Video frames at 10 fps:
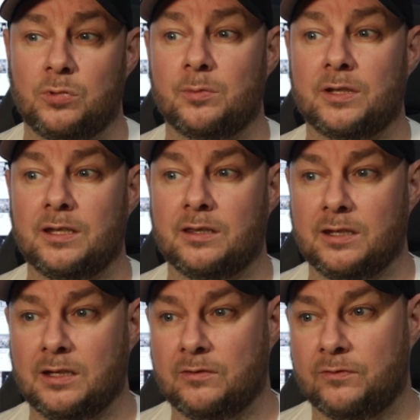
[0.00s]
probably
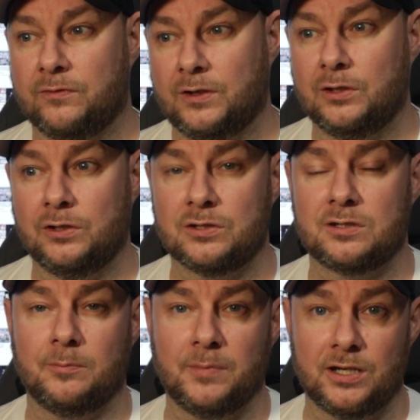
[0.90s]
the
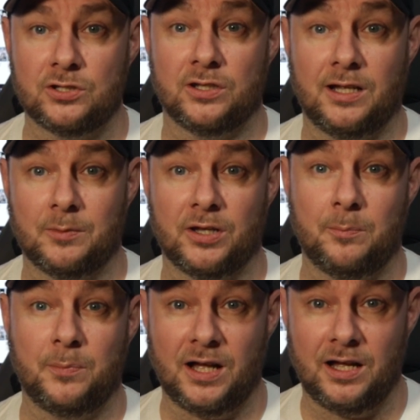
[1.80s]
first miniature that I'm
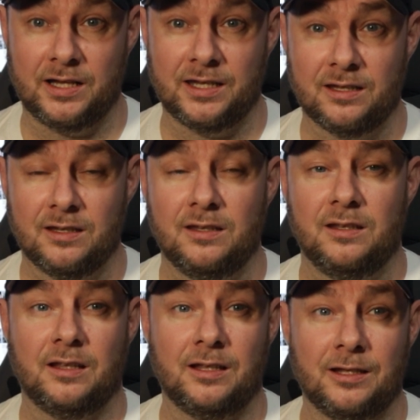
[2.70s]
going to buy,
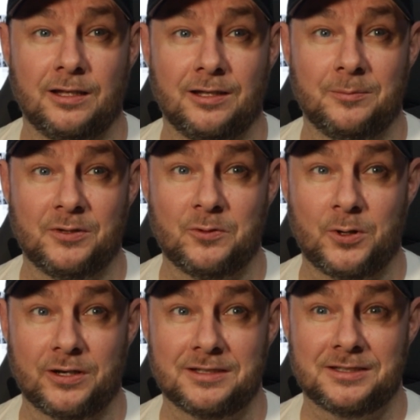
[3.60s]
if I'm
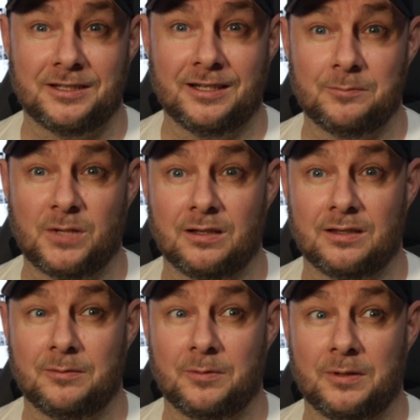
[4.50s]
honest.
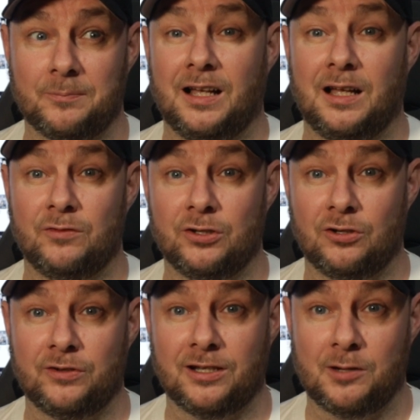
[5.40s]
I haven't
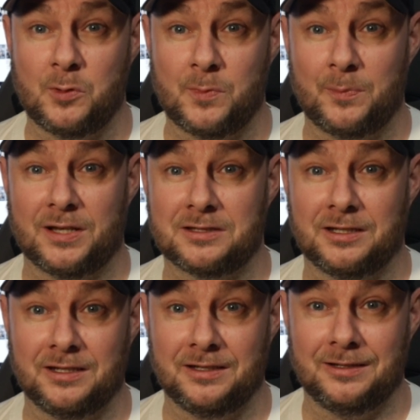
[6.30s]
already got him in my
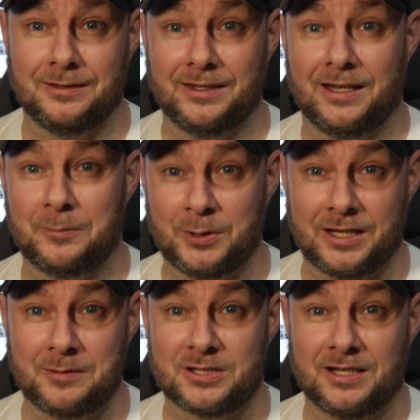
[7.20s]
basket on Element
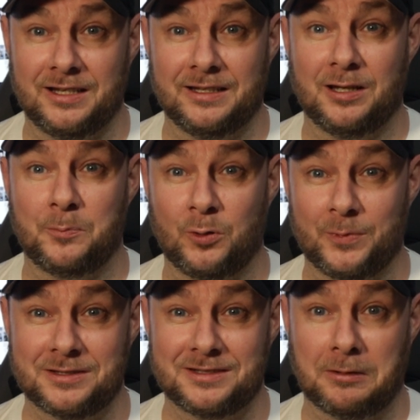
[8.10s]
Games site, I
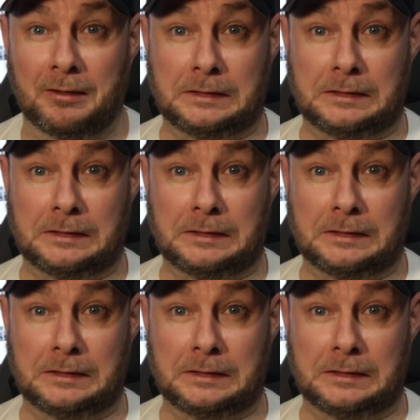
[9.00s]
promise.